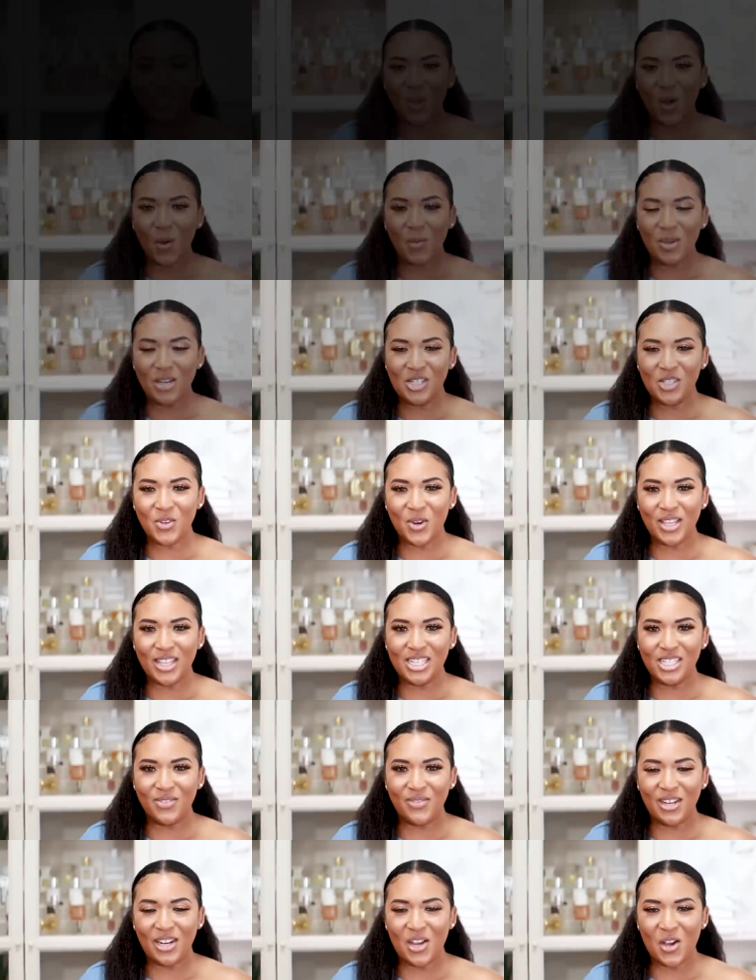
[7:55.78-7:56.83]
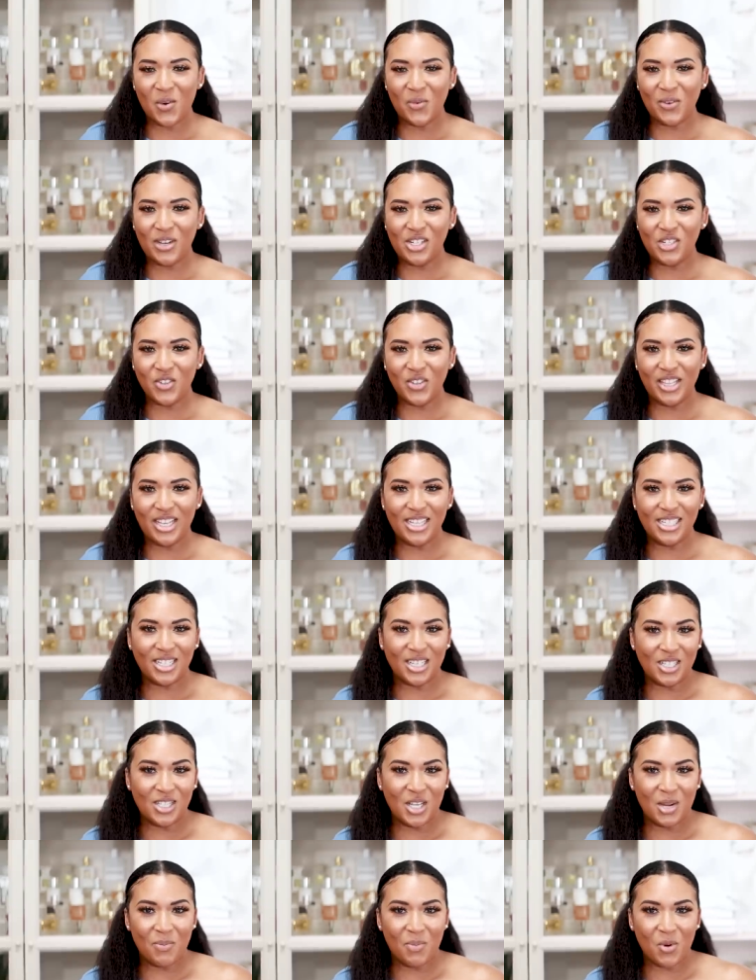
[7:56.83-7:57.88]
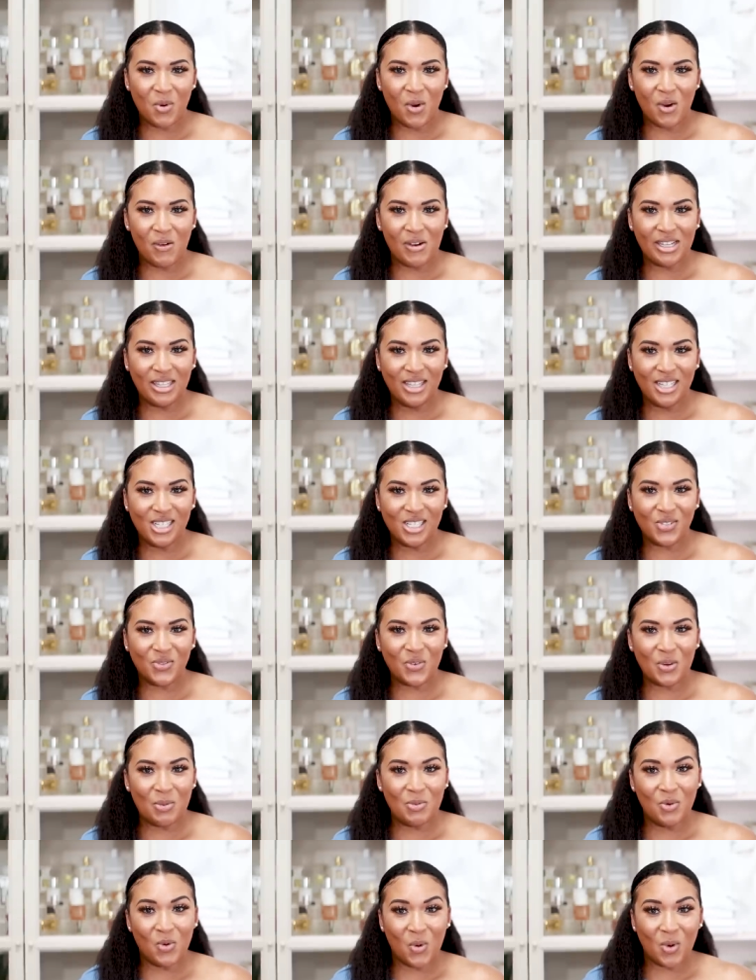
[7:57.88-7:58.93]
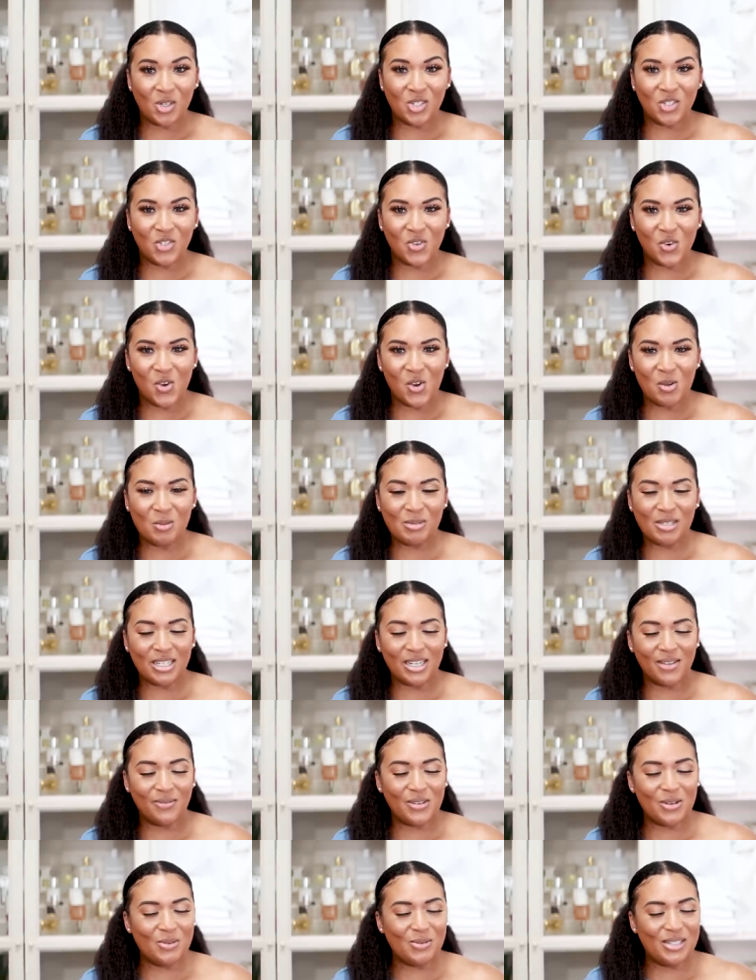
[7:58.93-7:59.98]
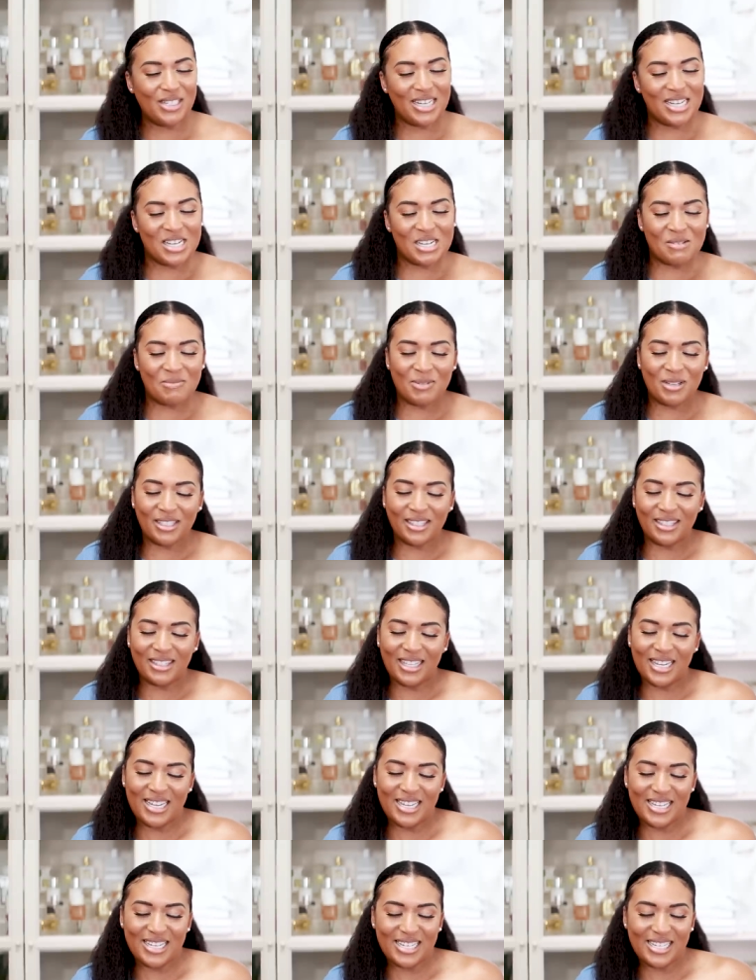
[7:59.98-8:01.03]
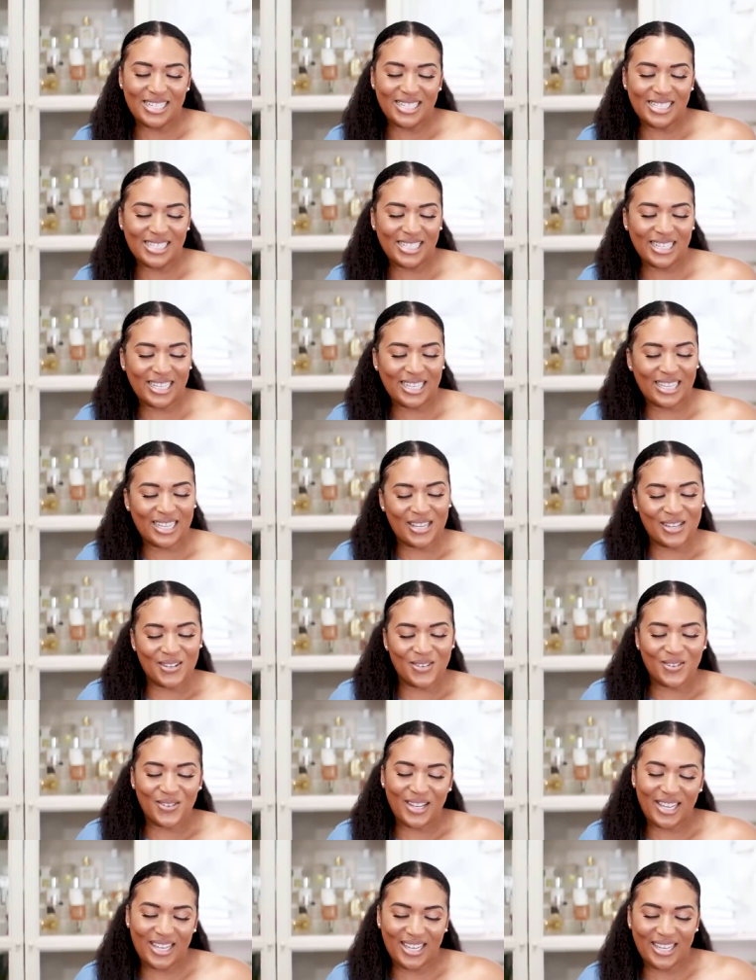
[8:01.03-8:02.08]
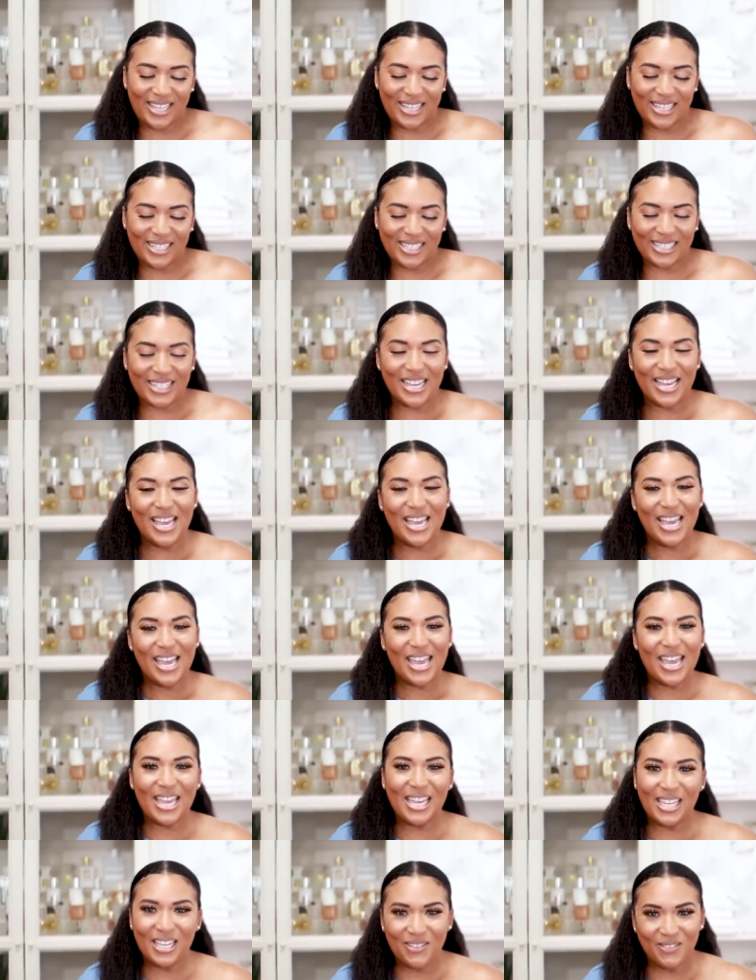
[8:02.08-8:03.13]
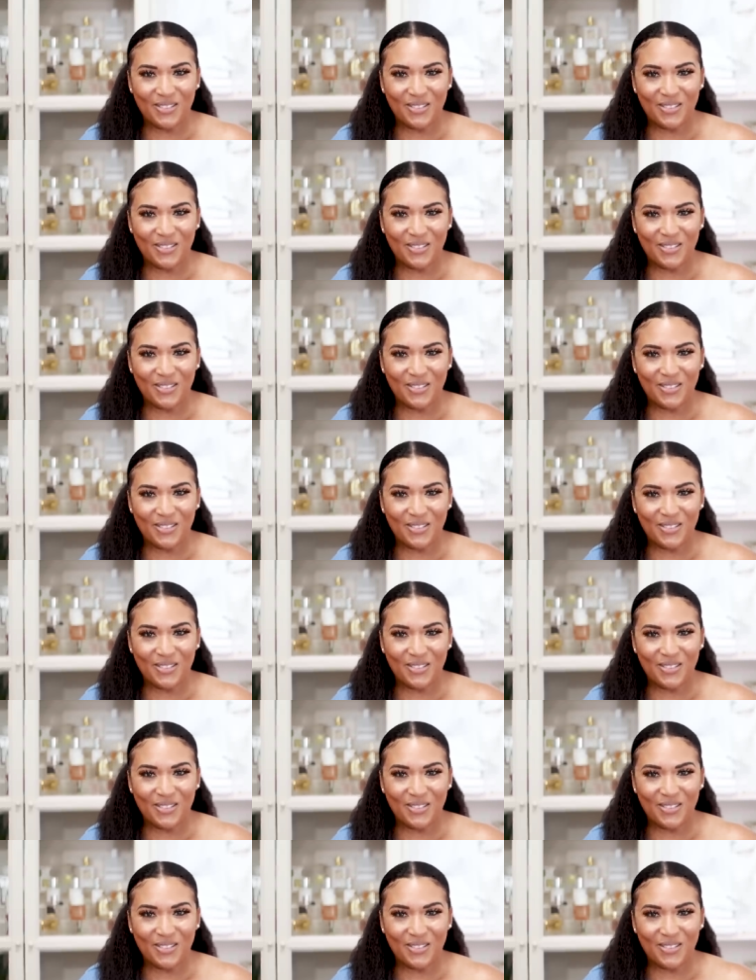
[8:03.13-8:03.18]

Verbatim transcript: So hope you enjoyed this video featuring these contemporary looks from Nordstrom's, and if you did, please go ahead and